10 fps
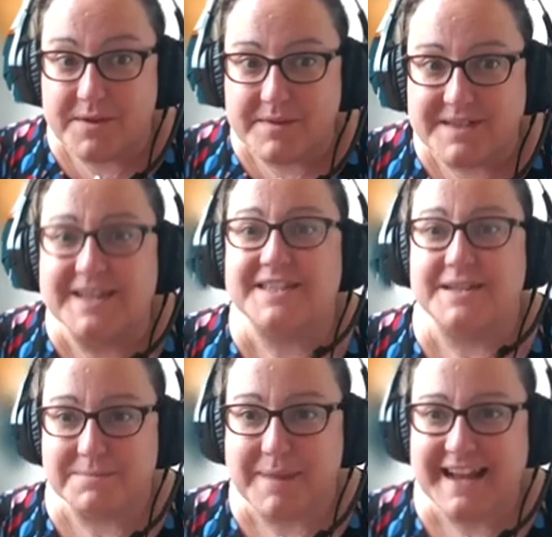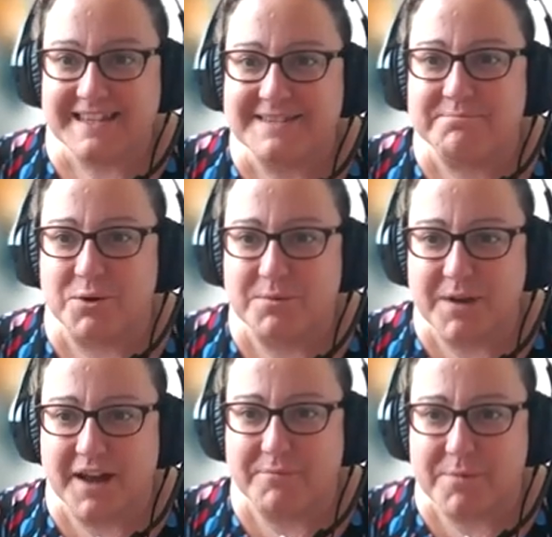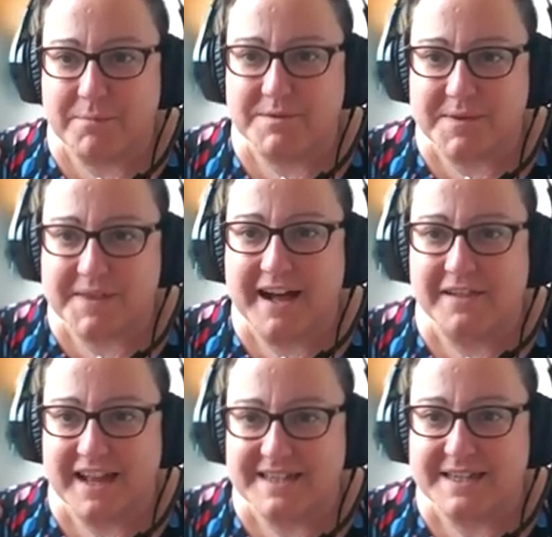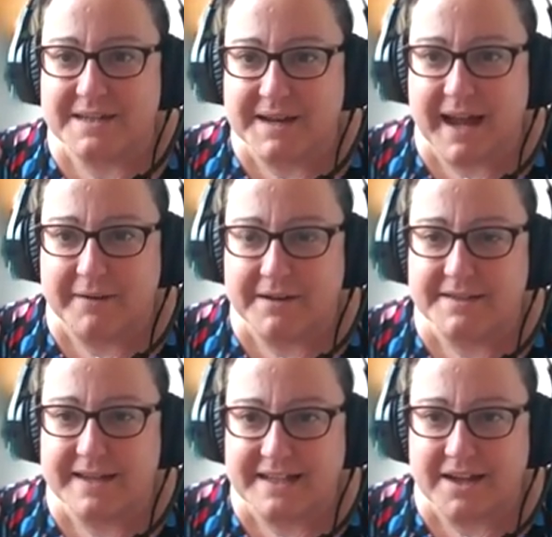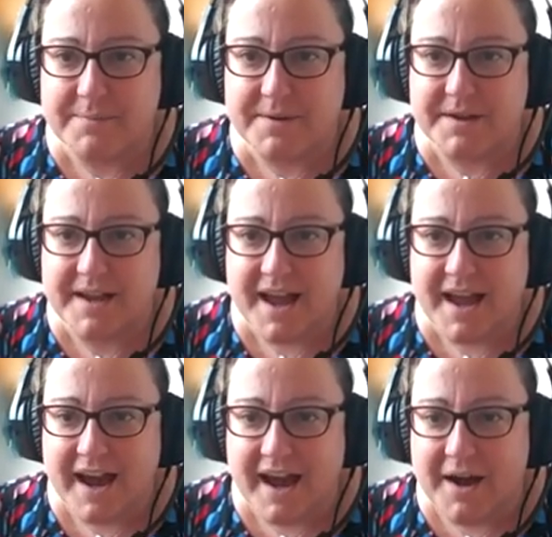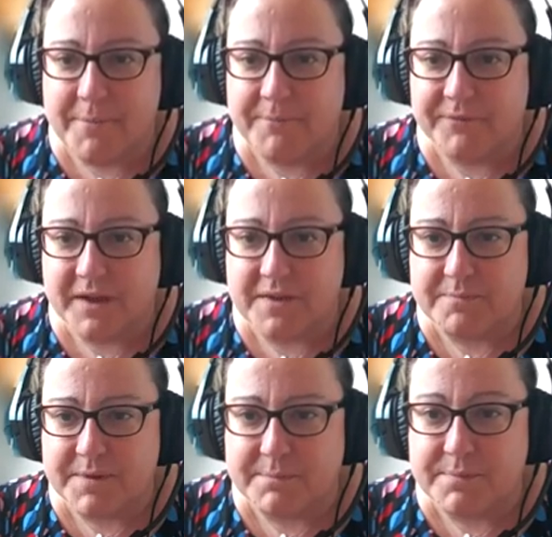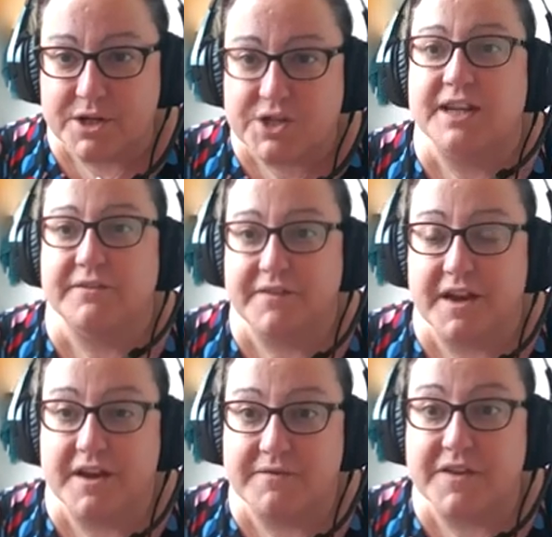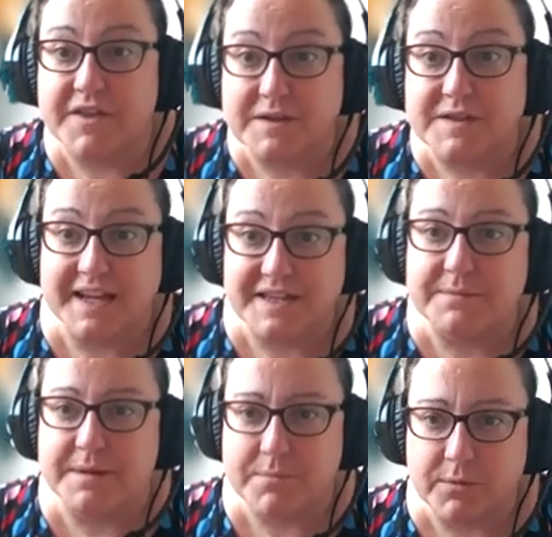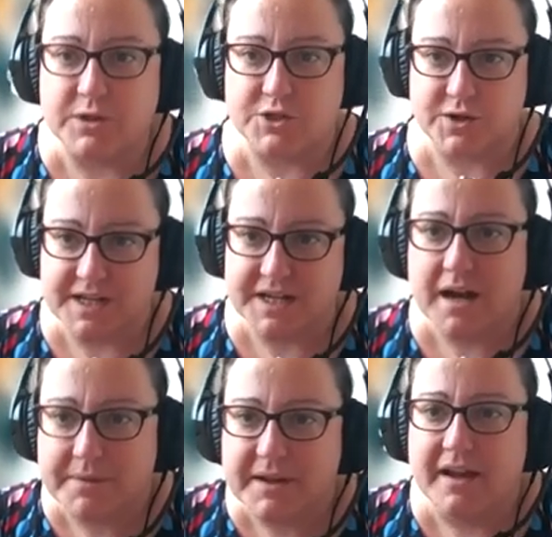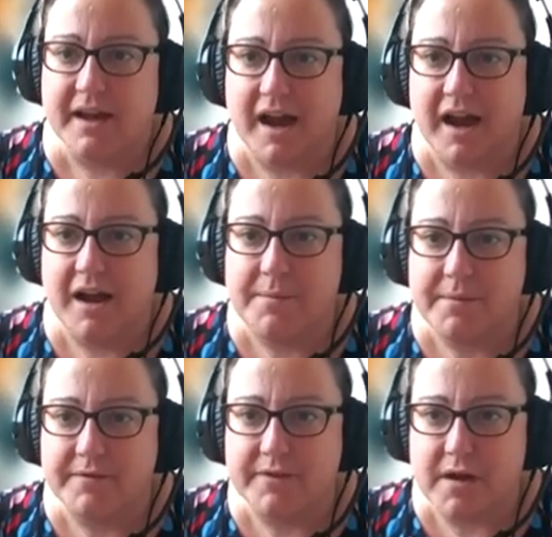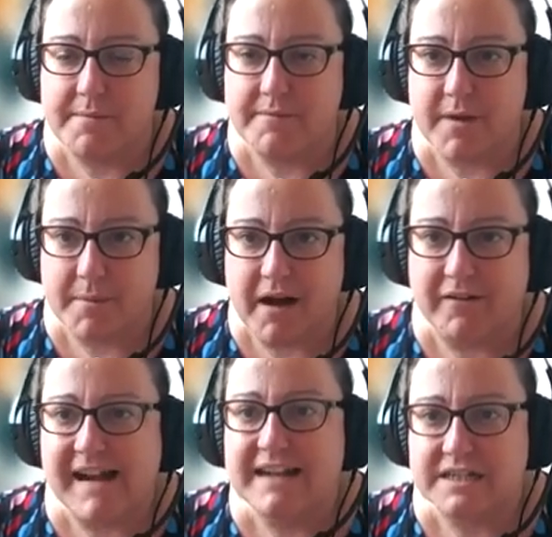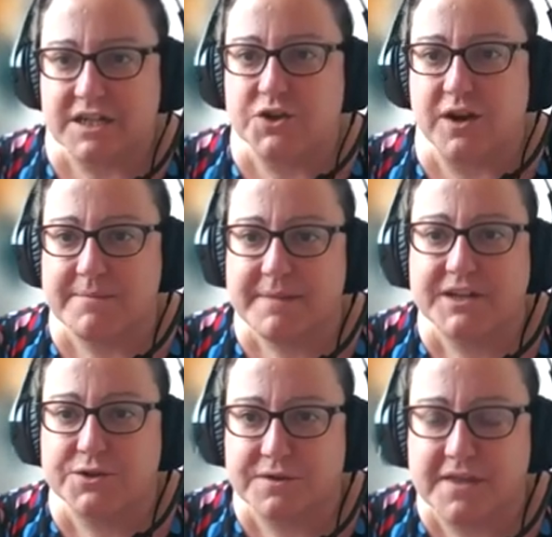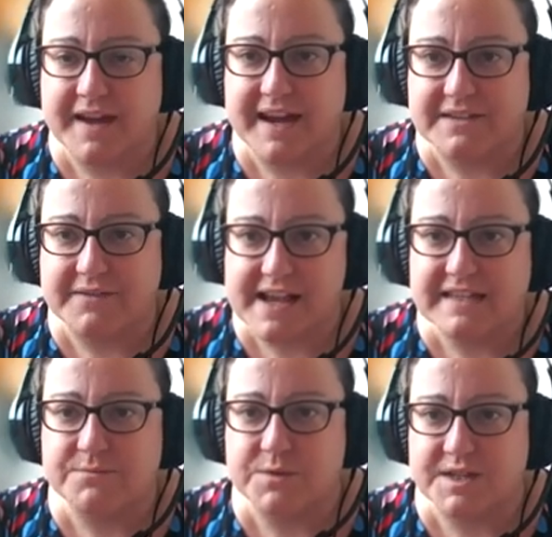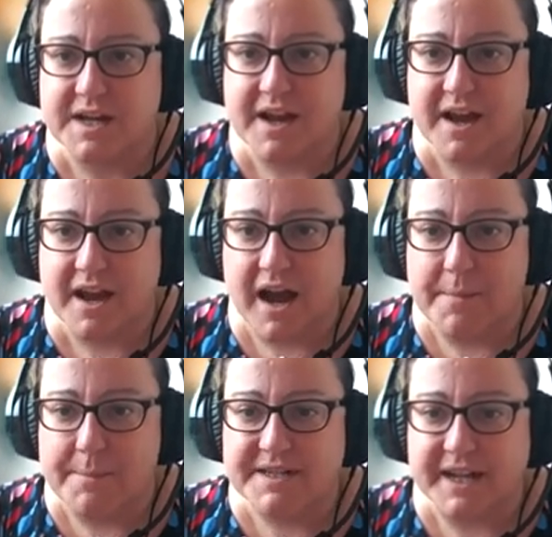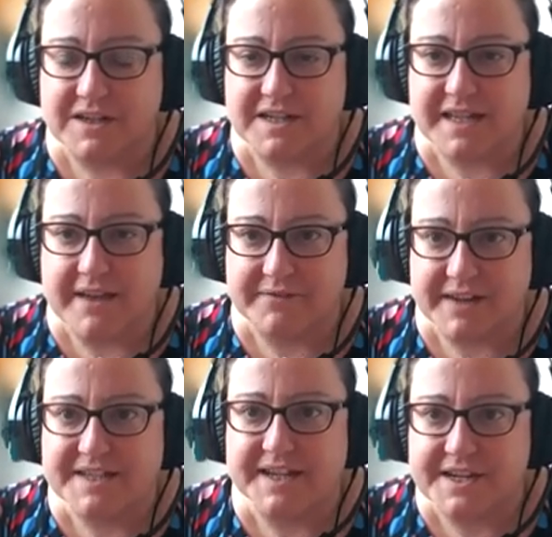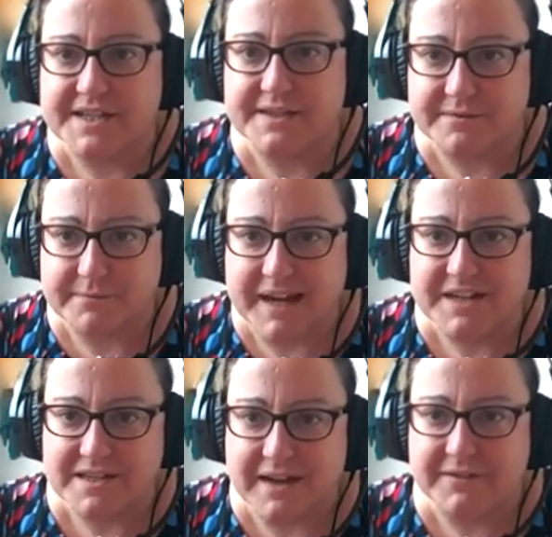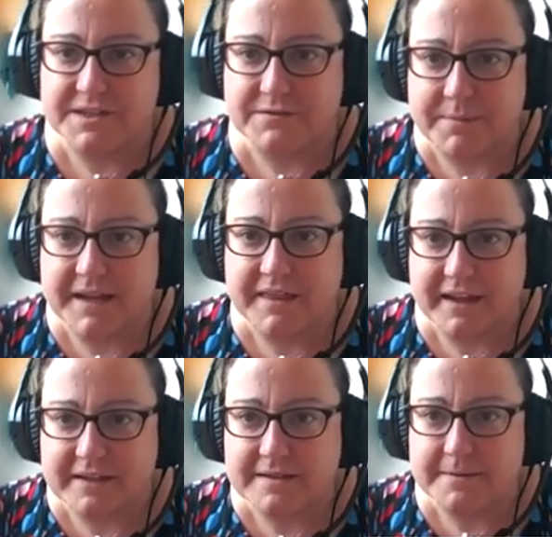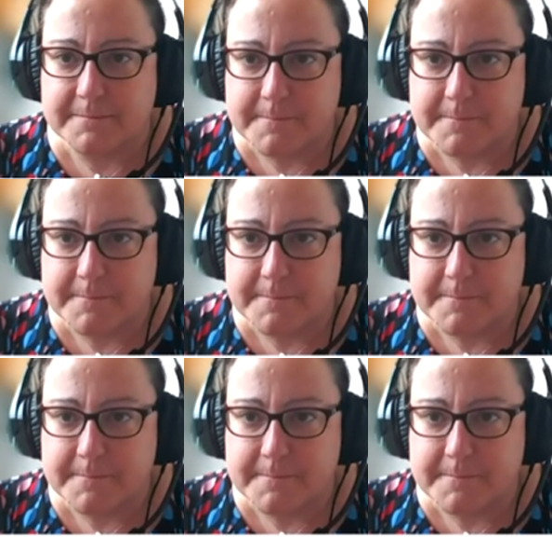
systems based and more kind of problems with the healthcare system and how it's set up, and but pushing for those things to be more joined up from our end to try and make sure that that is fixed would potentially save investigations and patients having to repeat things.